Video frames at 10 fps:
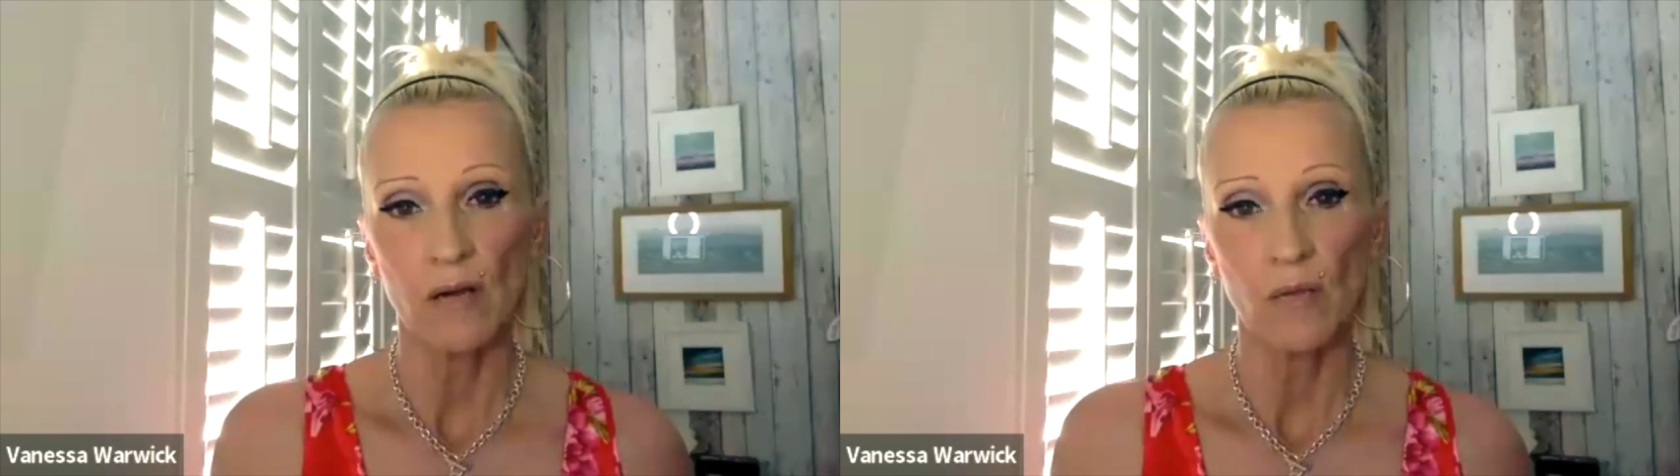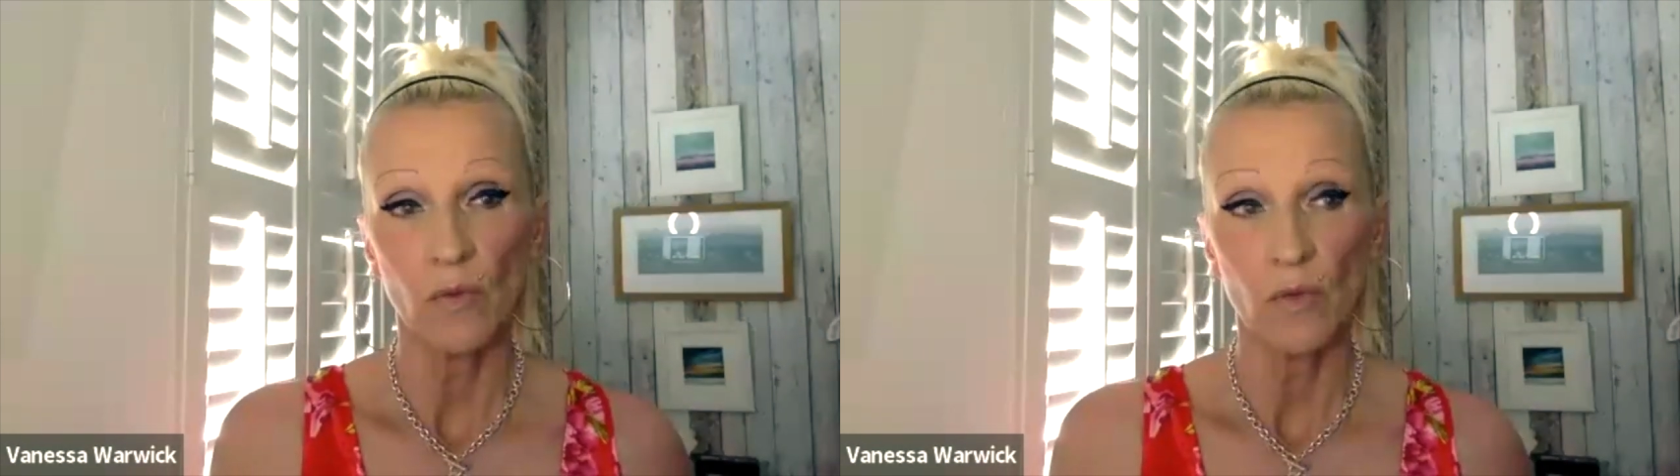
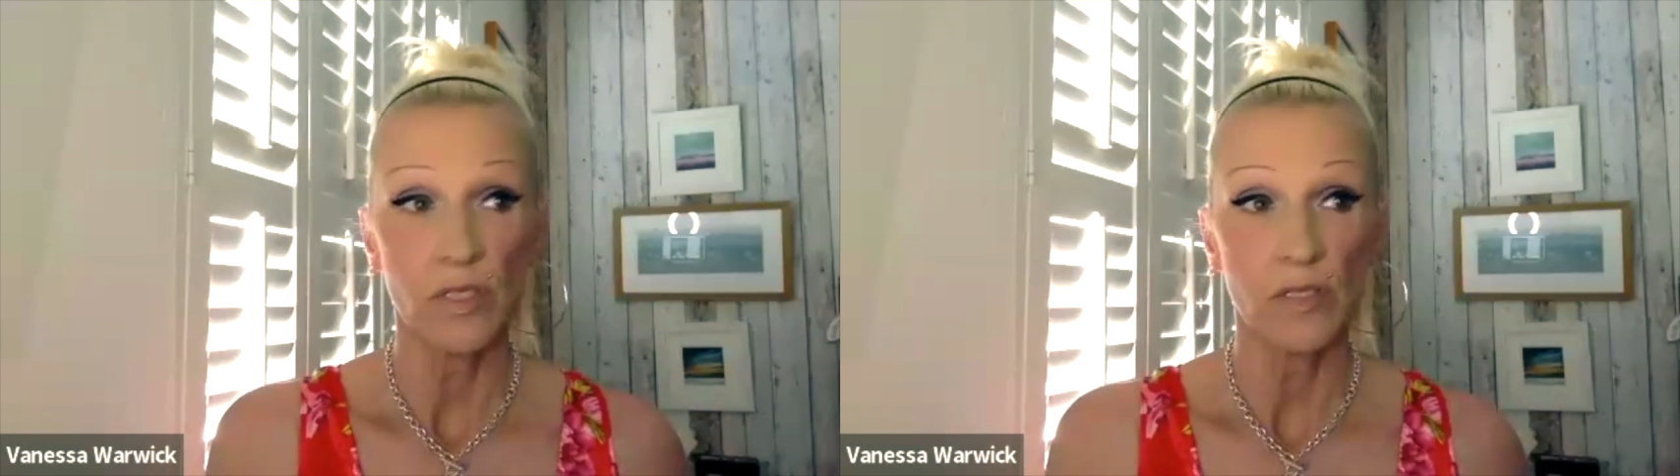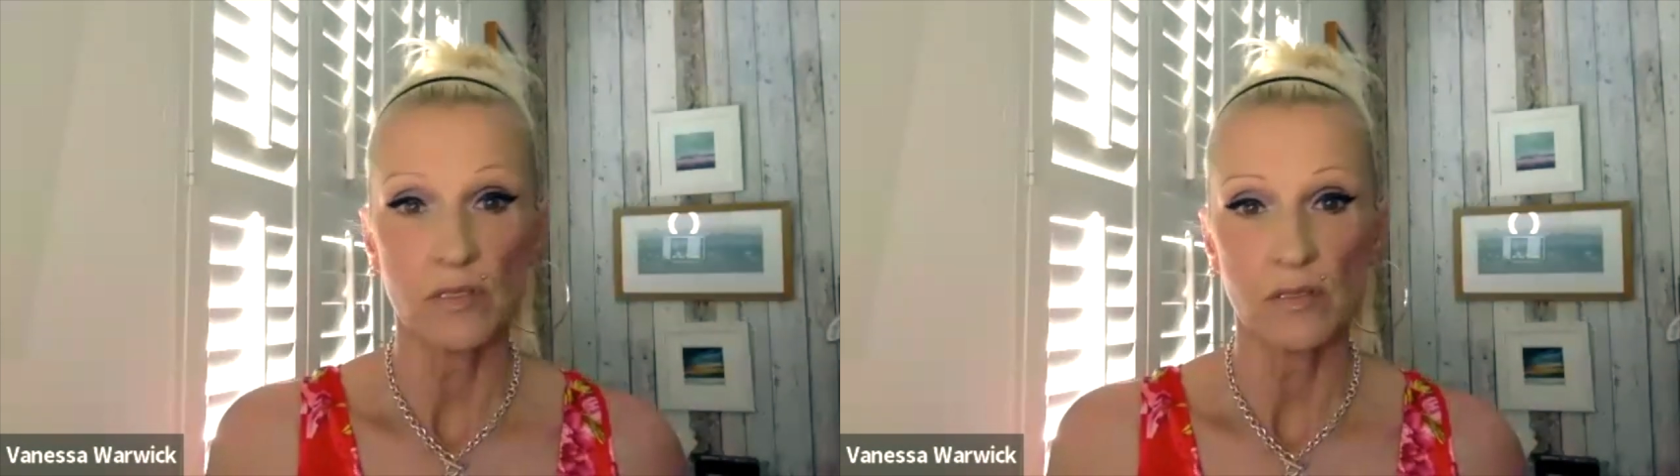what
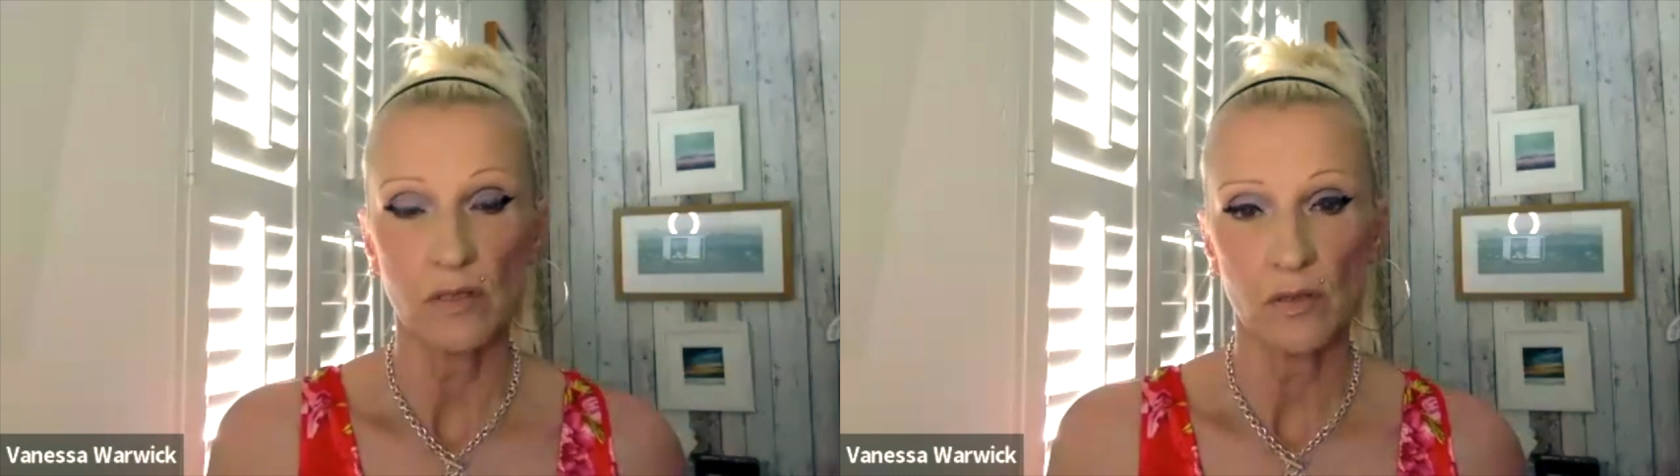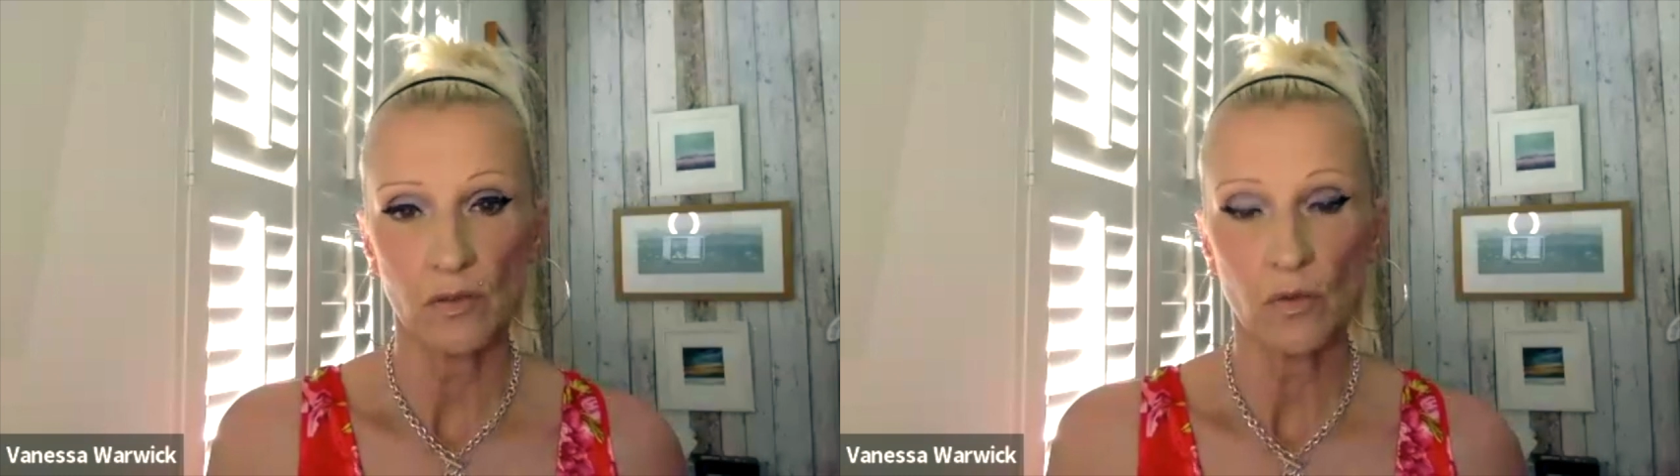is,
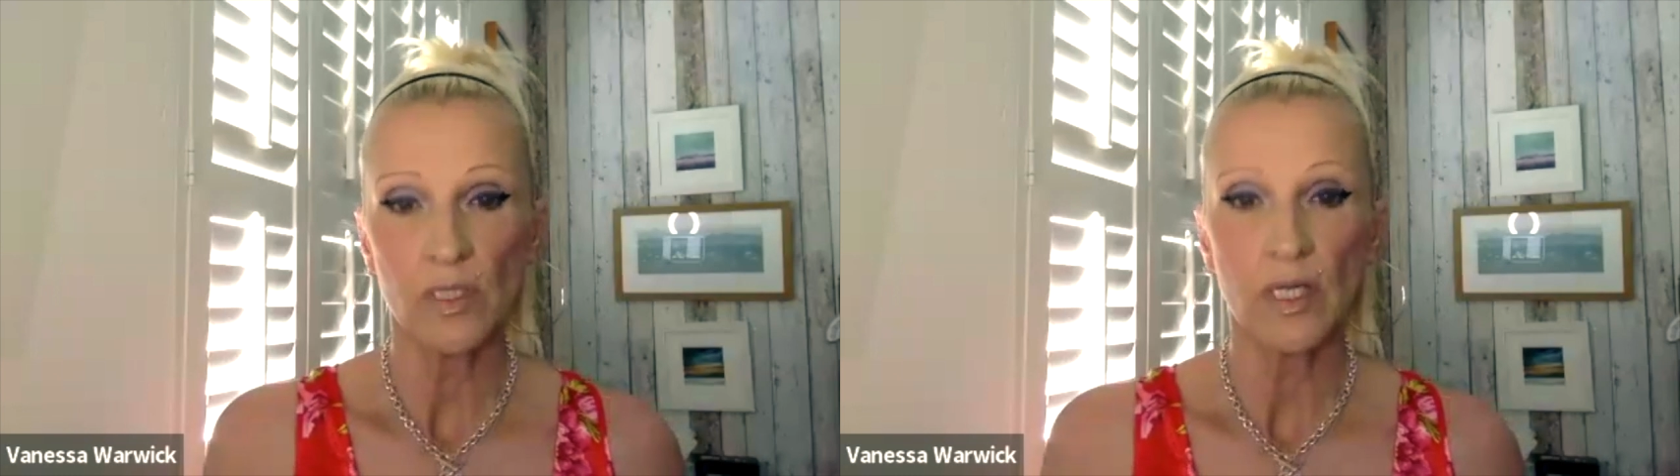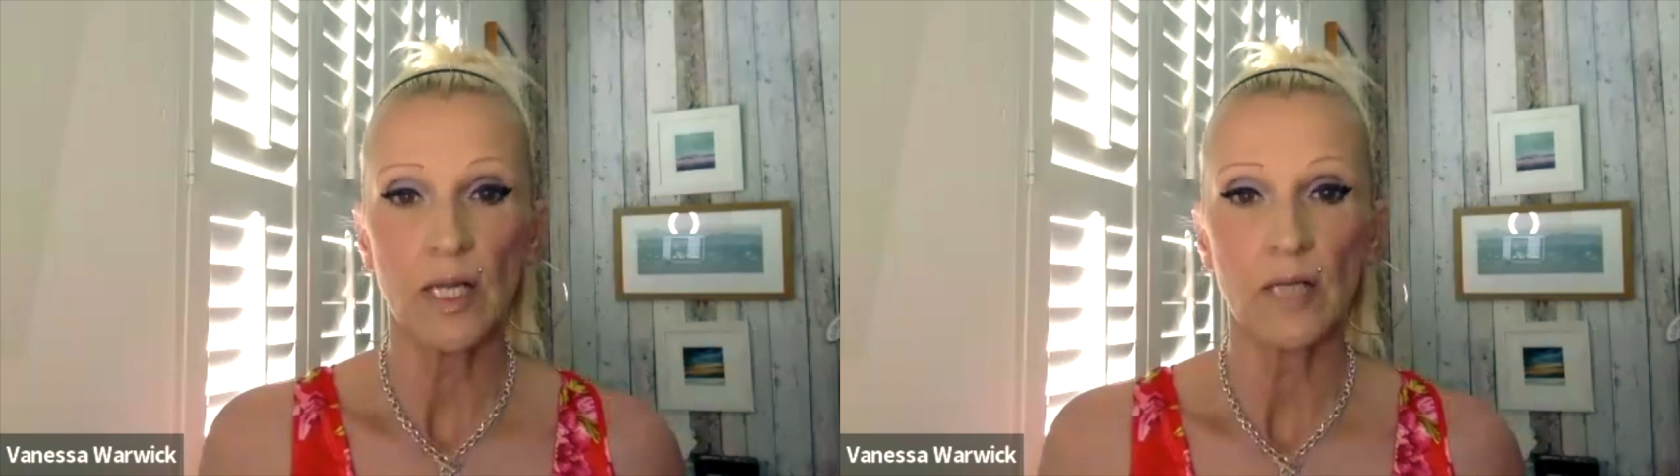
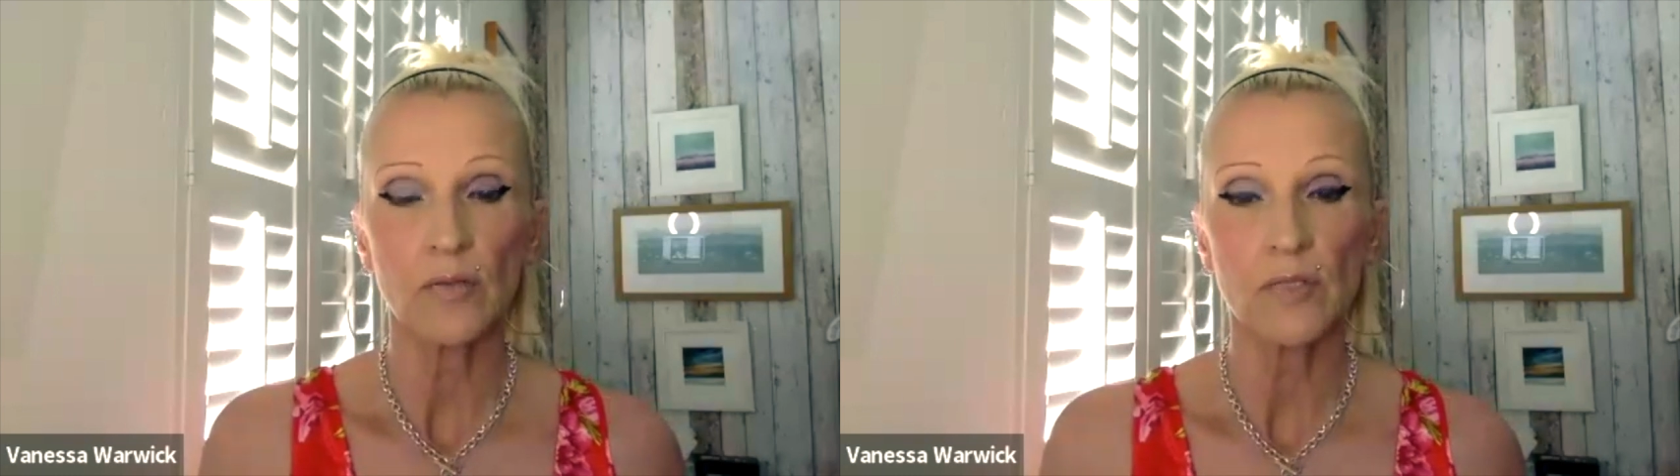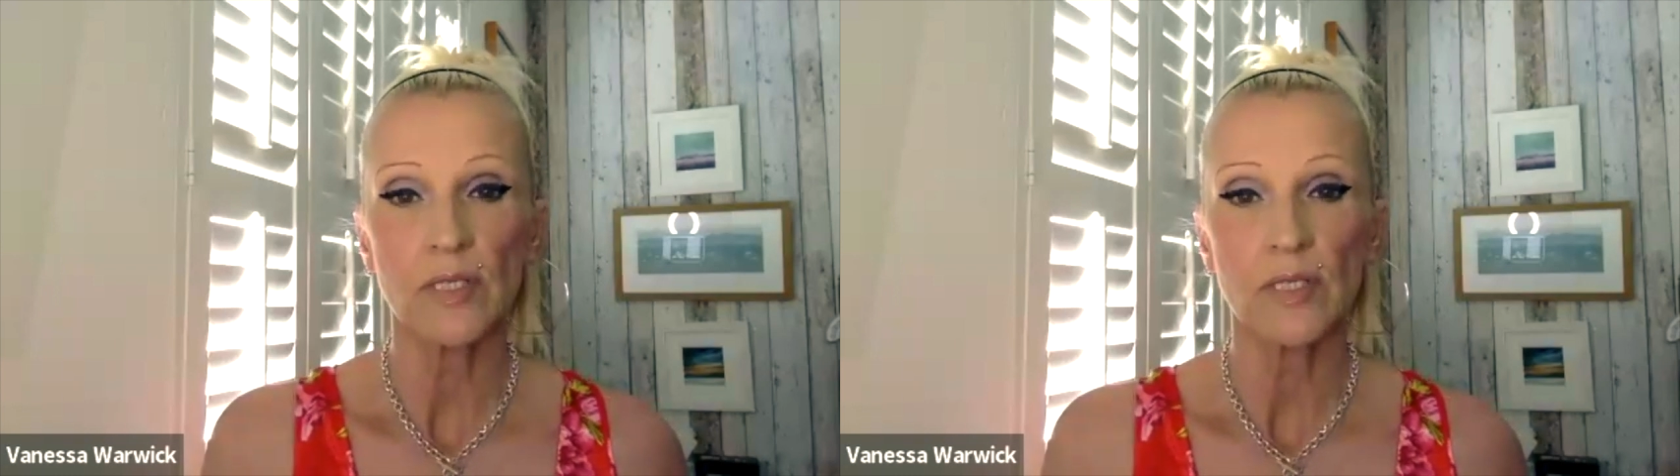causing landlords